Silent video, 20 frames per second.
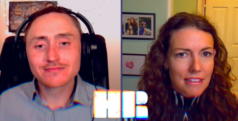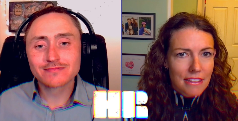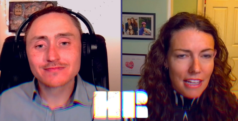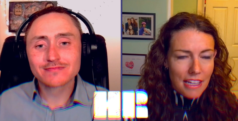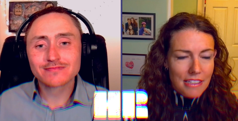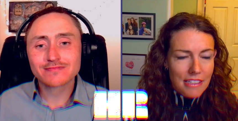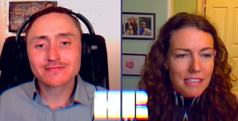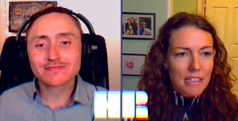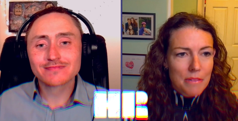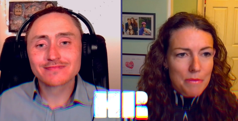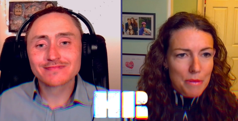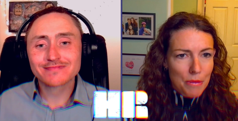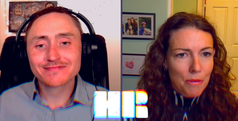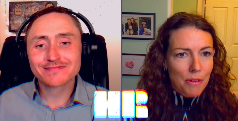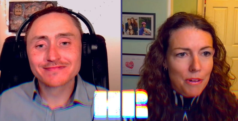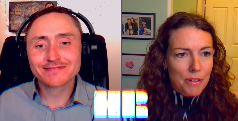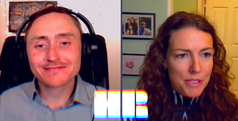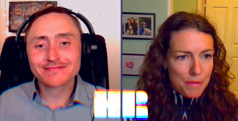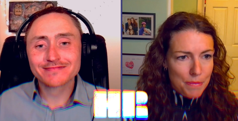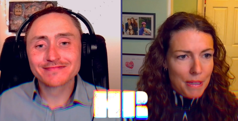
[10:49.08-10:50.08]
Speaker 1: that's going to be
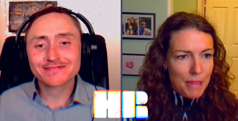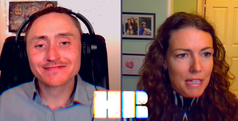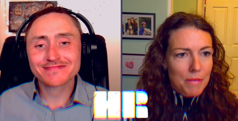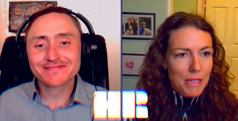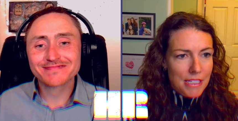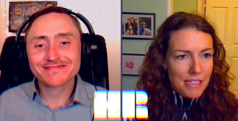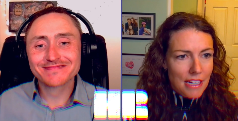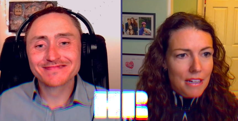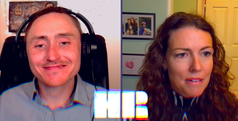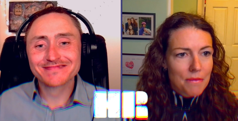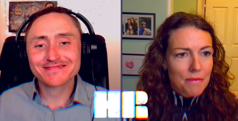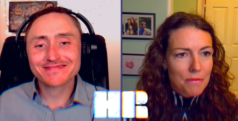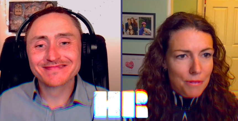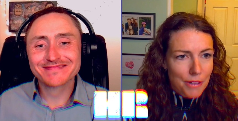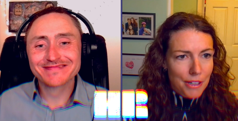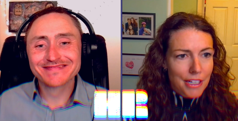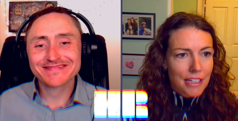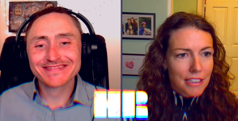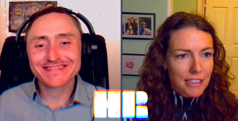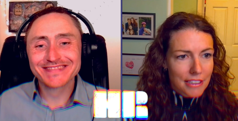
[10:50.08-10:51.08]
worth spending my time
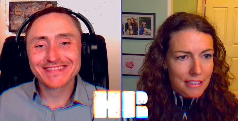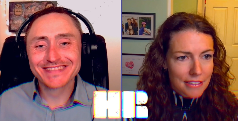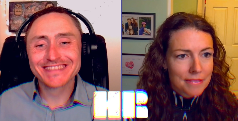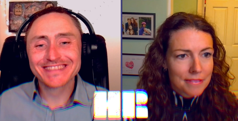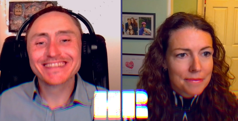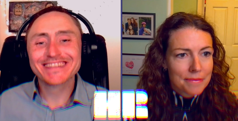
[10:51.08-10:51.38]
working on.